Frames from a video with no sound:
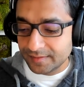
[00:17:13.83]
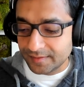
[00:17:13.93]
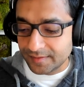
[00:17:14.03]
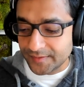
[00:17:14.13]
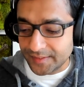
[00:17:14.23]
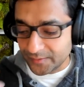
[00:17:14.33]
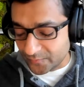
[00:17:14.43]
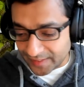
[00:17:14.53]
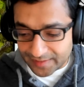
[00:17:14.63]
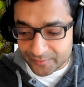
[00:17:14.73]
Uh, you know,
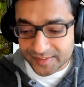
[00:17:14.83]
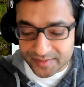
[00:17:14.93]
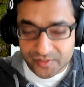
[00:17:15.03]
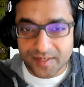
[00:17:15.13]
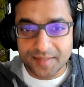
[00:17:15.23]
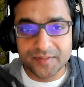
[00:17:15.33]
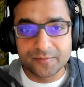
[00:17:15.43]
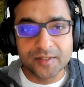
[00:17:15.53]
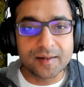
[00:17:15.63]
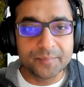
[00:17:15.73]
while I was at Stripe,
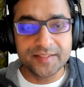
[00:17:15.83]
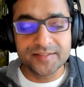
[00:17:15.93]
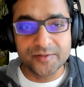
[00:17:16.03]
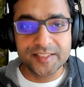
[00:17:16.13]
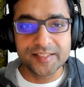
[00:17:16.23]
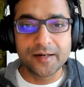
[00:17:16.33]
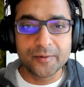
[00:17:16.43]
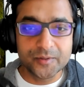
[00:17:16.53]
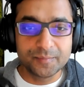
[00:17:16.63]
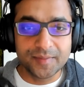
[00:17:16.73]
there were companies reaching
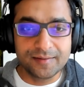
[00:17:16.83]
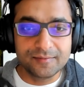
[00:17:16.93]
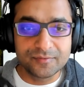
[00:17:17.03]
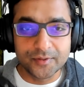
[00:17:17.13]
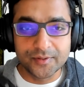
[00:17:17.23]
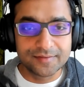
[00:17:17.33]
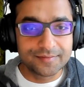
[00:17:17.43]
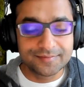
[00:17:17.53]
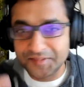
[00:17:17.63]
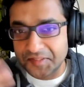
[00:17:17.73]
out to me
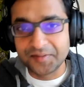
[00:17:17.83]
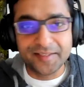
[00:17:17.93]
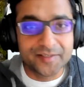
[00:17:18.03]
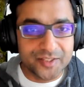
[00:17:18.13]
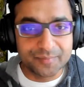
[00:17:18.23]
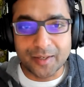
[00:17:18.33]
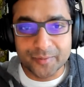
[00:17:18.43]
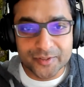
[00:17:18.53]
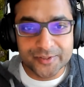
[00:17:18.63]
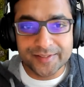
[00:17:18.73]
for you know leadership
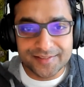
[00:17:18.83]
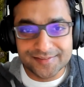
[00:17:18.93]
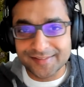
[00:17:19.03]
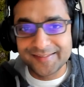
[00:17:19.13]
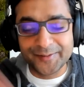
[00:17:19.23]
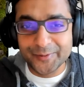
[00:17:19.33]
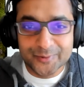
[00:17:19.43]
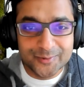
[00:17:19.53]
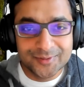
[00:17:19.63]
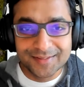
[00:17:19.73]
opportunities, as they
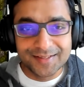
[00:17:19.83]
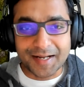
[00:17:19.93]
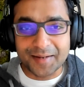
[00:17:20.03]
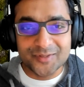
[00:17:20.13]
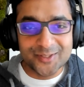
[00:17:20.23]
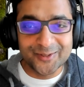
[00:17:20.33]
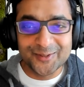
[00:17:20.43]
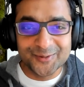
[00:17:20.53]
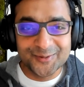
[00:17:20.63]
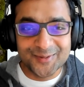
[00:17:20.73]
do, I'm sure
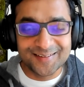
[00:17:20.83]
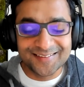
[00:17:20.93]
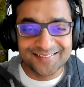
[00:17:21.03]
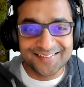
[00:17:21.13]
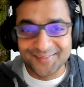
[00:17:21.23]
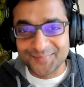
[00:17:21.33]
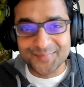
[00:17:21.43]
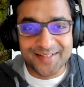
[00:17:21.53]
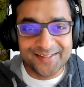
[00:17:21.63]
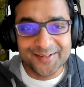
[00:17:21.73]
to uh, you know
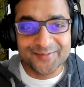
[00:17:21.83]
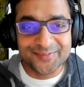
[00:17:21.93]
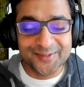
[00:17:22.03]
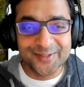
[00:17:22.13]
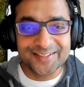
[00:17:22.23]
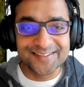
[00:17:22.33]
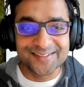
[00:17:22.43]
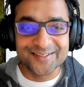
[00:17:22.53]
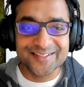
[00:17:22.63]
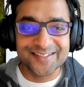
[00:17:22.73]
many of your
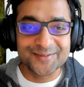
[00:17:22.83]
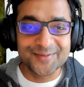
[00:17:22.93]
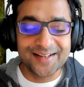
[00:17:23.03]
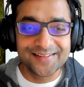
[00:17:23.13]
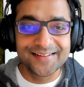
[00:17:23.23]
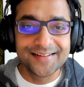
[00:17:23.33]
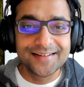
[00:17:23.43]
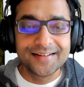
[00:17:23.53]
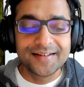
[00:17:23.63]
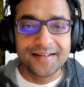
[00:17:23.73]
listeners as well.
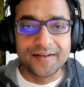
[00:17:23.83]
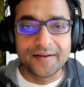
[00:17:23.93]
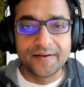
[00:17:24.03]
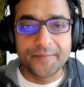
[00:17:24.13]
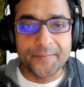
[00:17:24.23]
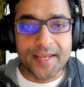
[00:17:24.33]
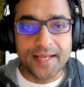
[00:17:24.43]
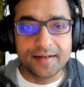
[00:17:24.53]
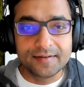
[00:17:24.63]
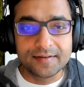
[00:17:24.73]
Uh,
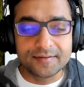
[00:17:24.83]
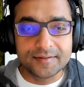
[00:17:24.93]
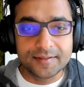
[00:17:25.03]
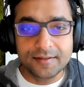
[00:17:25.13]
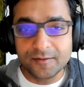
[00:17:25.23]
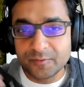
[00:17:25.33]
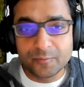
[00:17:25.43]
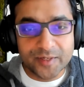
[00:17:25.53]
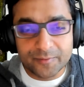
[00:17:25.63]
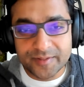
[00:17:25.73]
and you know, for
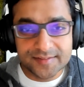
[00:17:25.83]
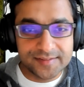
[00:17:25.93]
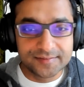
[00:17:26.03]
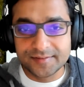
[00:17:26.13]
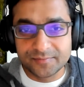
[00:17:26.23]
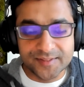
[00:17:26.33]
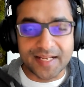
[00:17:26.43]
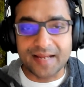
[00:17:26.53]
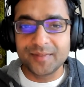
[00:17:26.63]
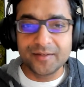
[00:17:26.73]
whatever reason, if the
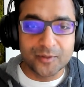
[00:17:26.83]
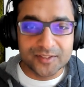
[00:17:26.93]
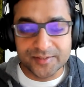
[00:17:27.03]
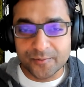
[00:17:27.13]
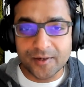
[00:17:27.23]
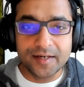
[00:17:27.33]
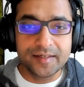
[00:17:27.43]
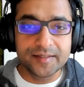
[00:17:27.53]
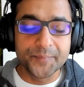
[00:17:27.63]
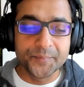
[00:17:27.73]
timing wasn't
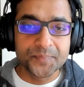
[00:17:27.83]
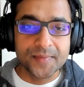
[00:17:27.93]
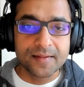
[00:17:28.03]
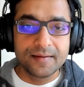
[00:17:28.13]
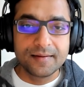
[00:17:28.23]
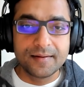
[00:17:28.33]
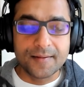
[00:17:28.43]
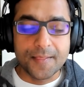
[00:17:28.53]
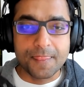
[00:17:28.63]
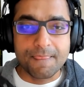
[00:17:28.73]
right,
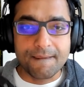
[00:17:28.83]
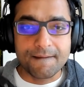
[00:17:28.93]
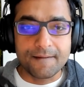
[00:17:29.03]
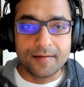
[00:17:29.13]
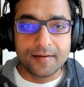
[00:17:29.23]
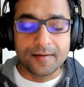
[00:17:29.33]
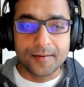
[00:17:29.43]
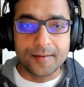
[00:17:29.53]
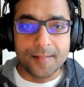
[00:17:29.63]
um, uh,